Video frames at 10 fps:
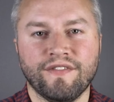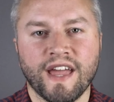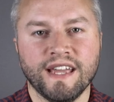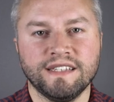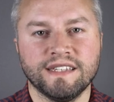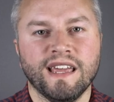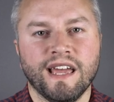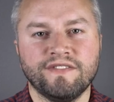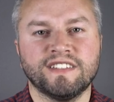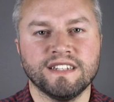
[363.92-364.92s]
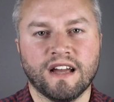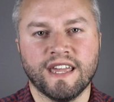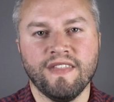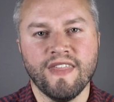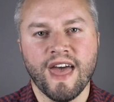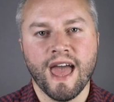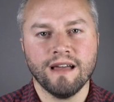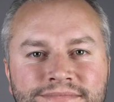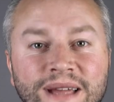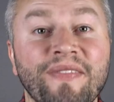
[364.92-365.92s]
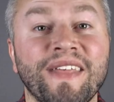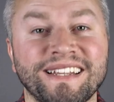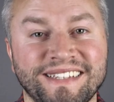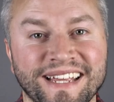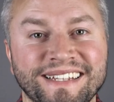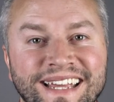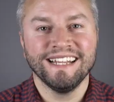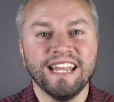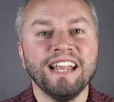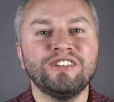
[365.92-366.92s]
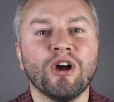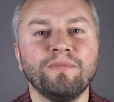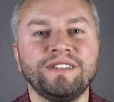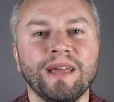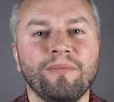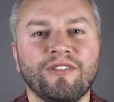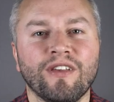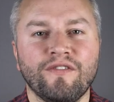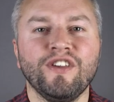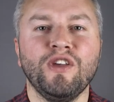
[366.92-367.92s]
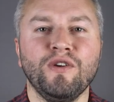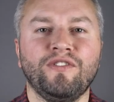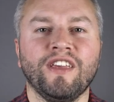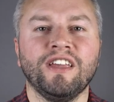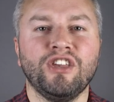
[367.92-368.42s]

fades have snuck in there. And that's it. 10 top tips for using